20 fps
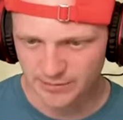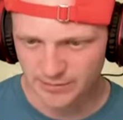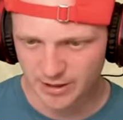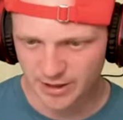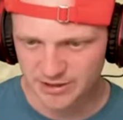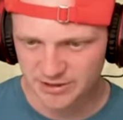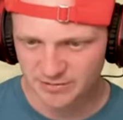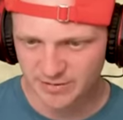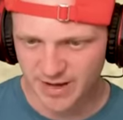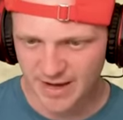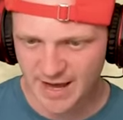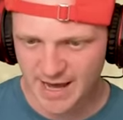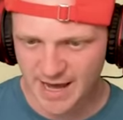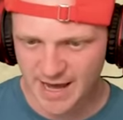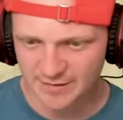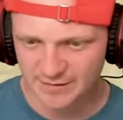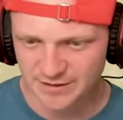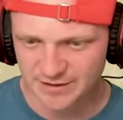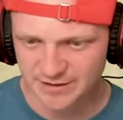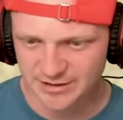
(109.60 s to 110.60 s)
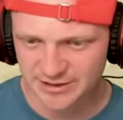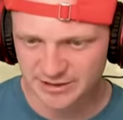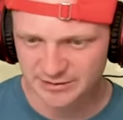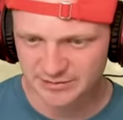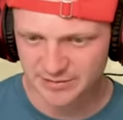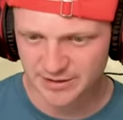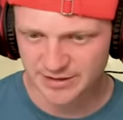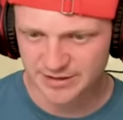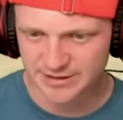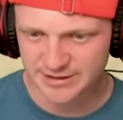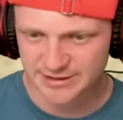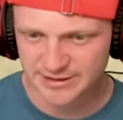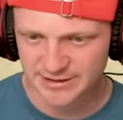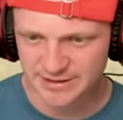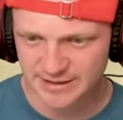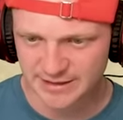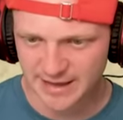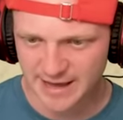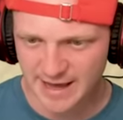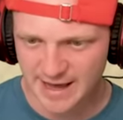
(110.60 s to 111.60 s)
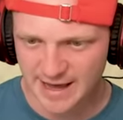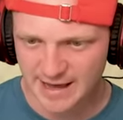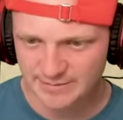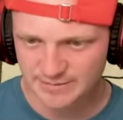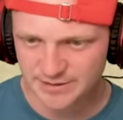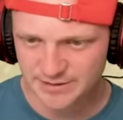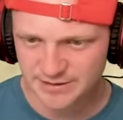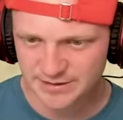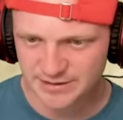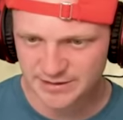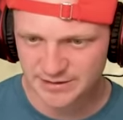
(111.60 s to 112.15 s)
then we also have some slabs